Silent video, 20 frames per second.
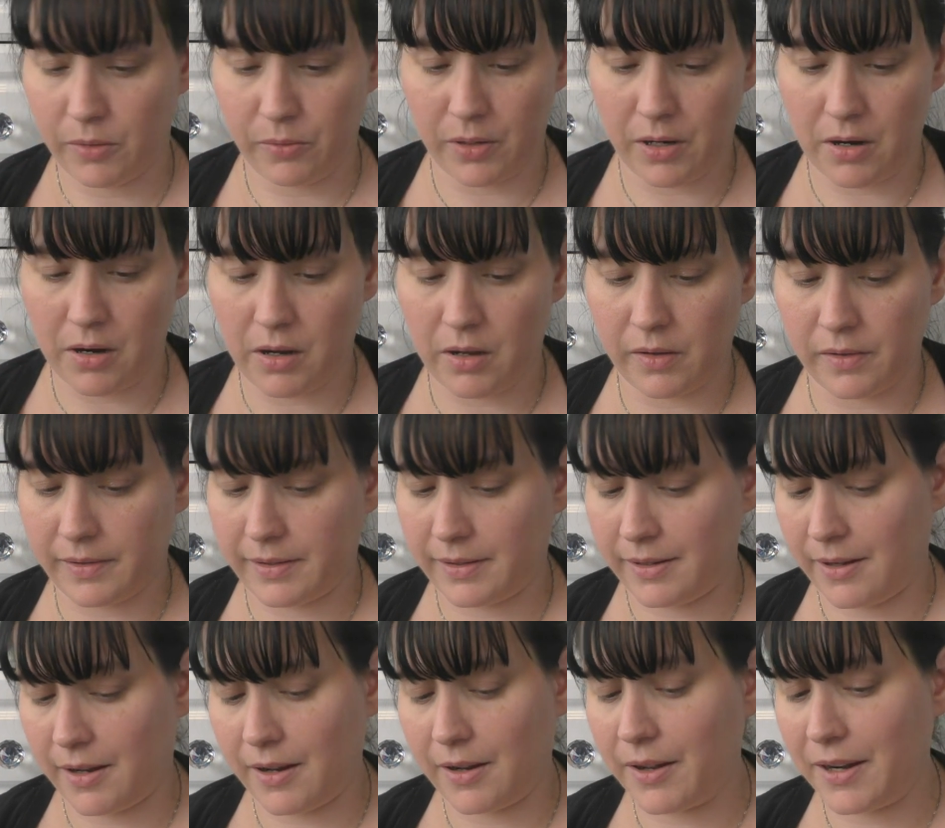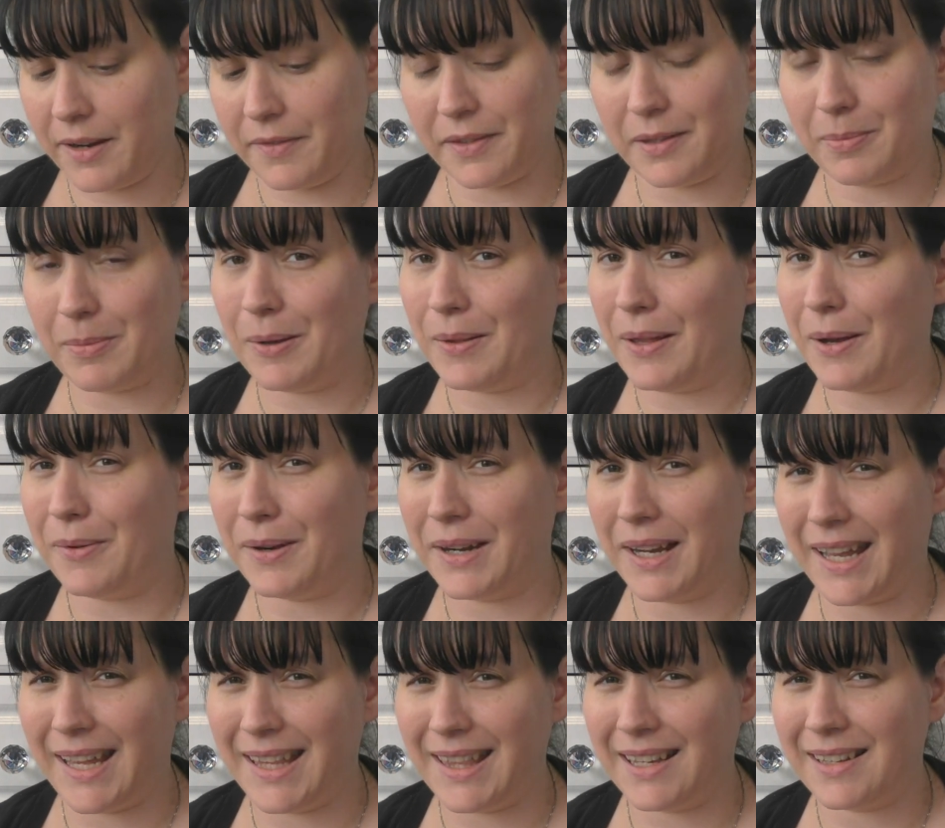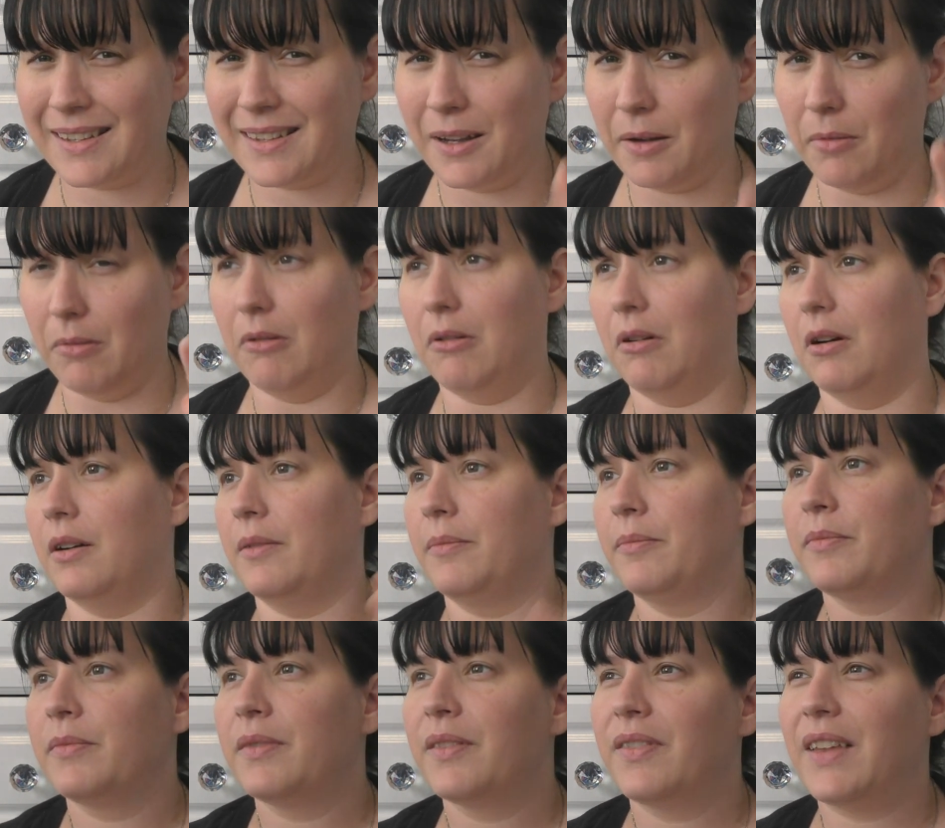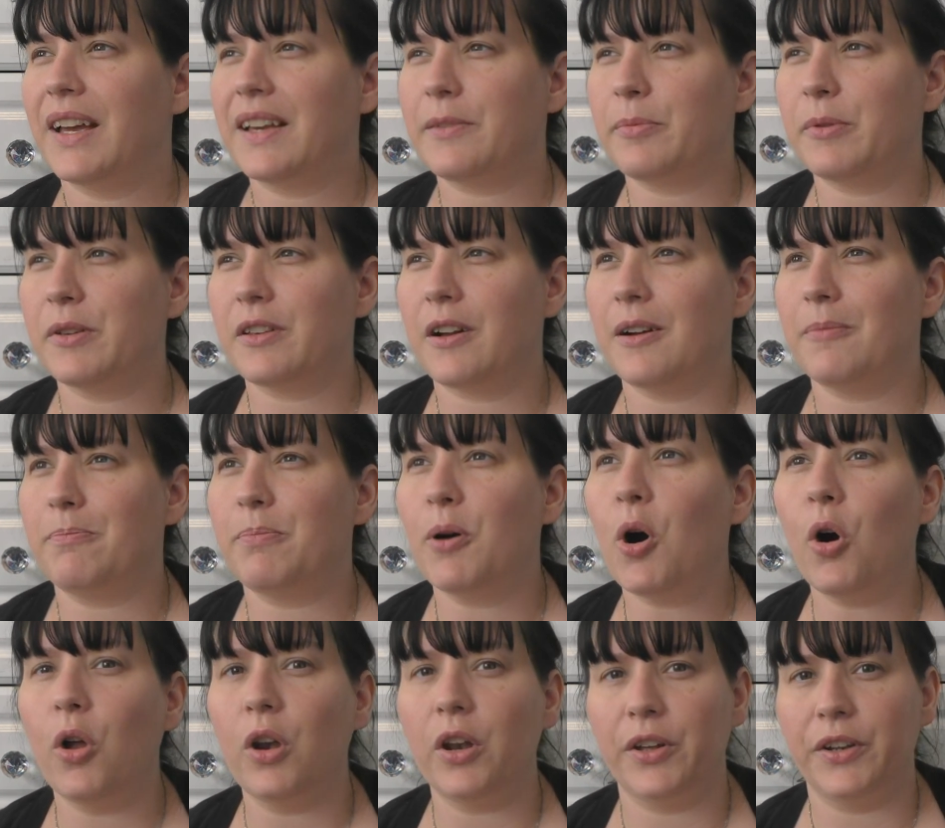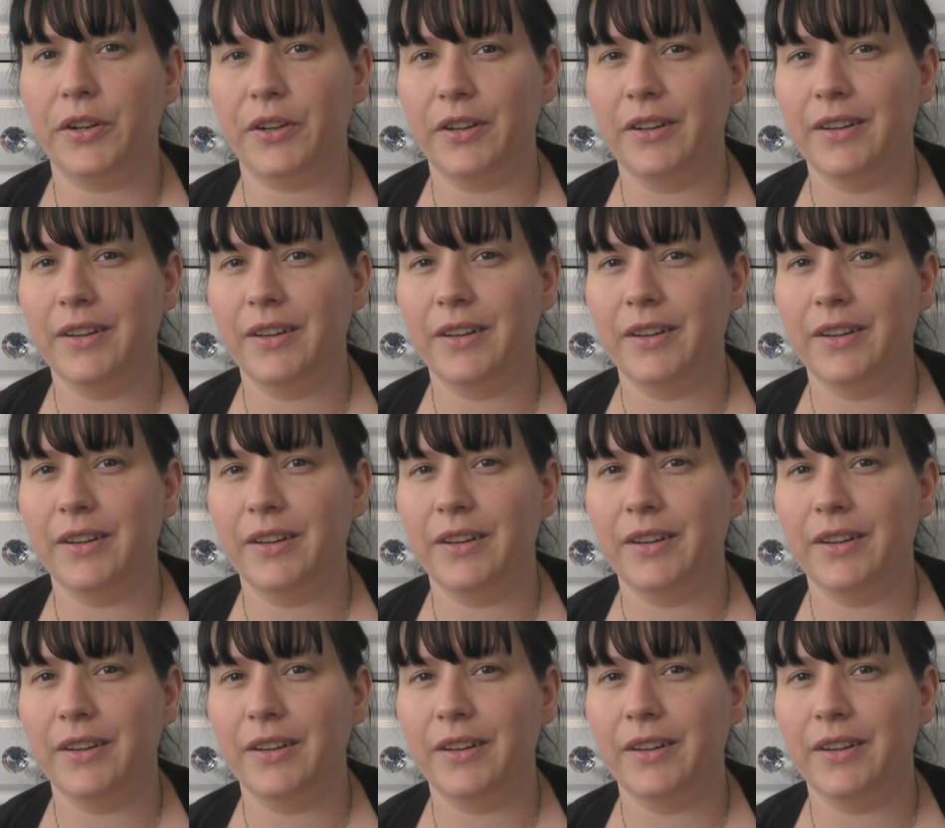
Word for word: oh no, I can't smell. I can't even smell that one again. That's like, oh, that smells like pollen.